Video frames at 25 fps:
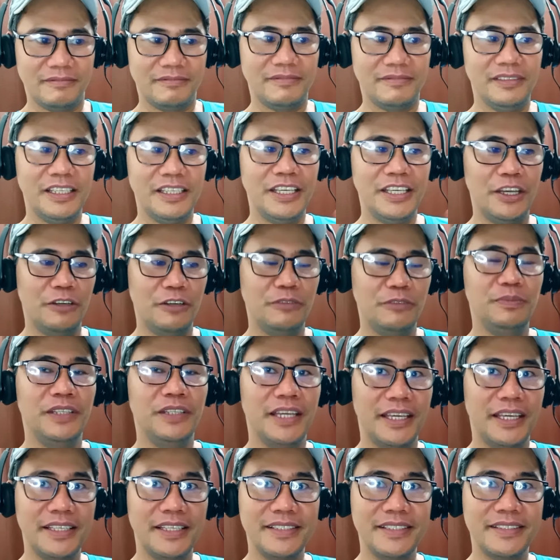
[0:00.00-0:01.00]
Leo
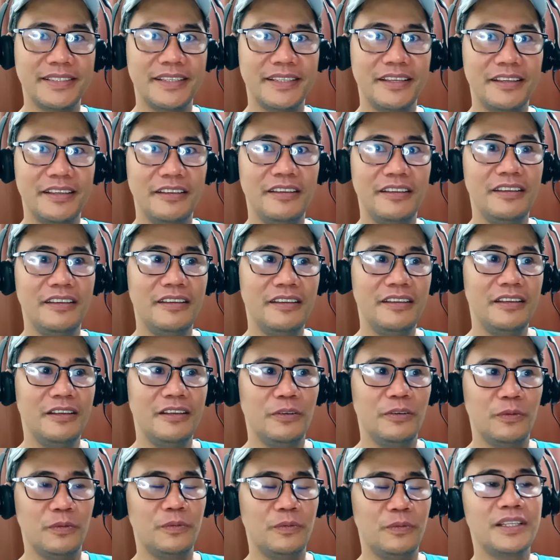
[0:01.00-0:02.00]
plays.
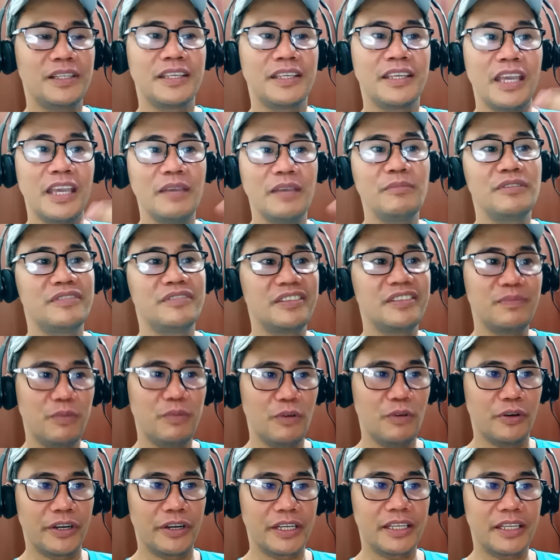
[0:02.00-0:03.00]
What game of
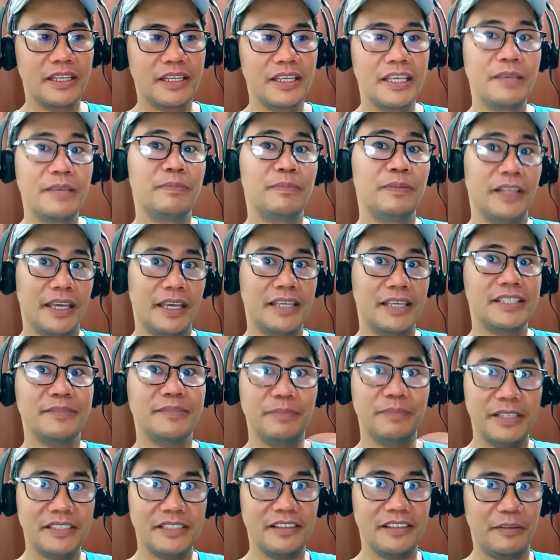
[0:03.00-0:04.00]
sport he plays,
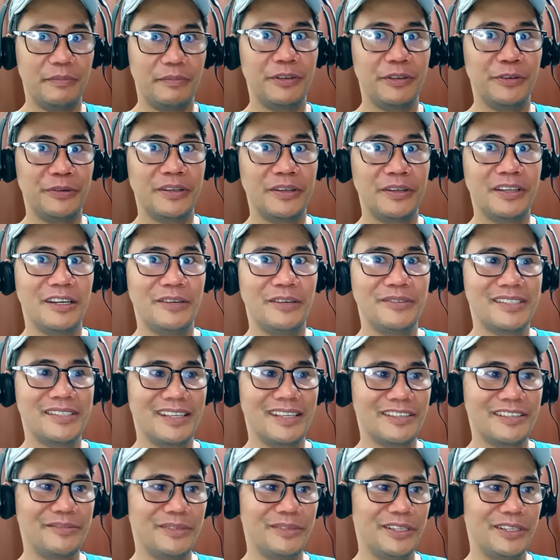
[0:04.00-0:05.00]
please let me know in the comment
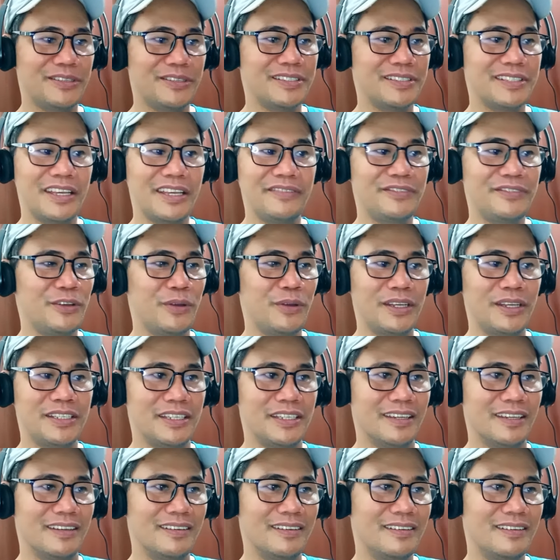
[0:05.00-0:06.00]
section below, because I have no
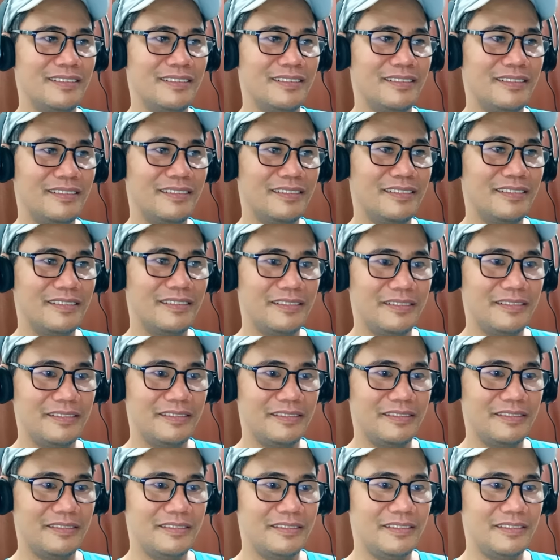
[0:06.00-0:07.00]
idea.
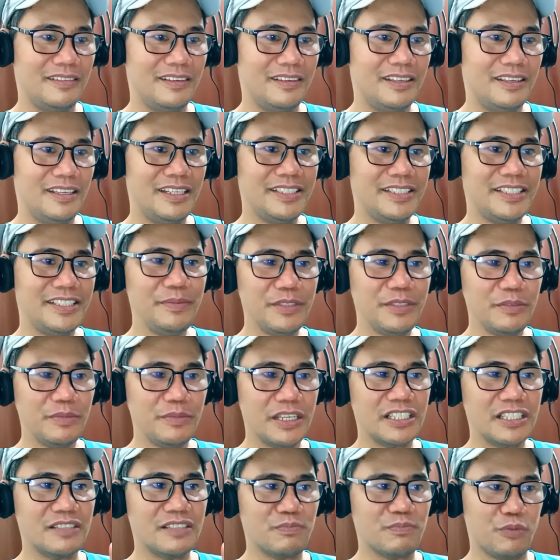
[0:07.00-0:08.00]
He seems to be
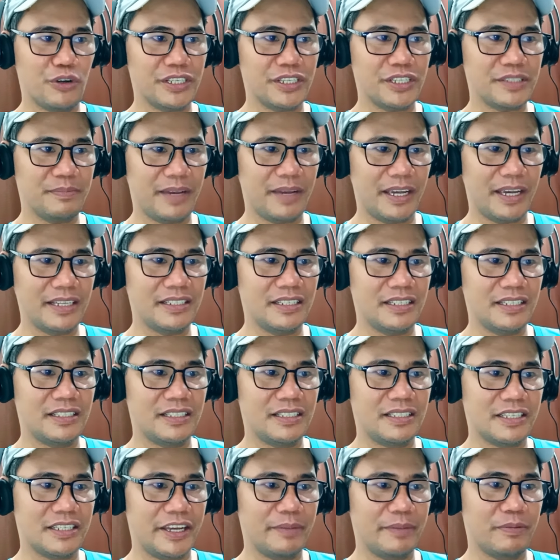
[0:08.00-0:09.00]
a
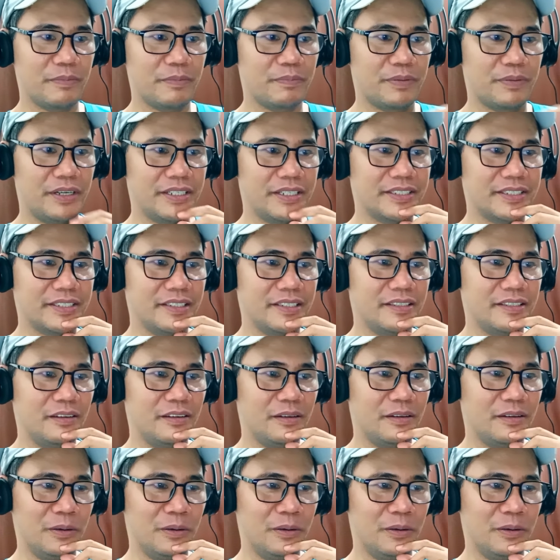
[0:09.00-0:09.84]
sports-minded type of person.